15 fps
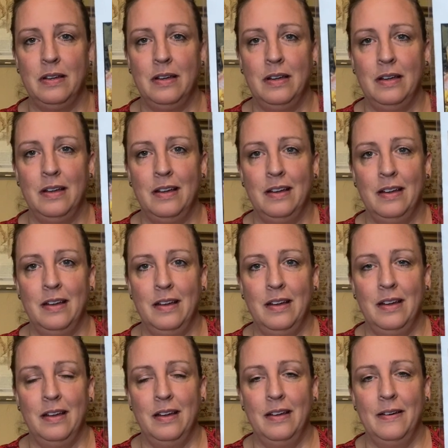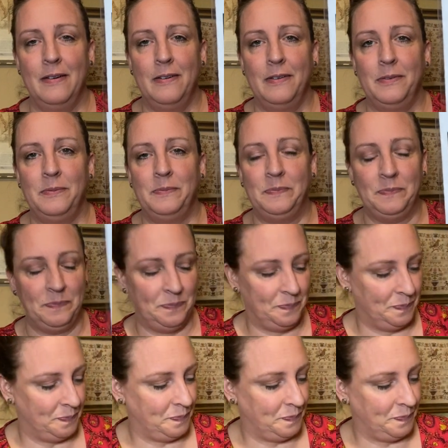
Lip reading: No one is speaking in this clip.